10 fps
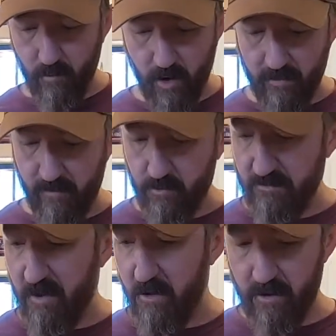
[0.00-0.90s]
one of them
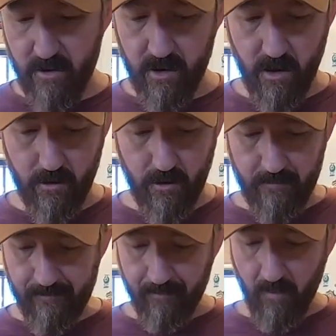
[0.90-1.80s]
was better than the
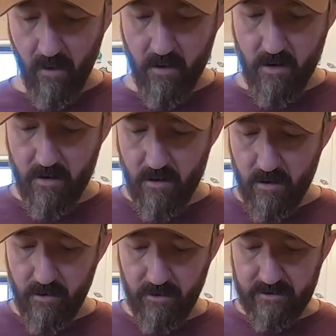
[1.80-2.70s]
other.
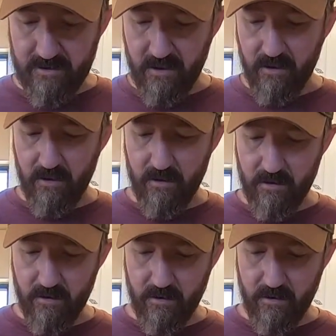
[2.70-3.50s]
You can see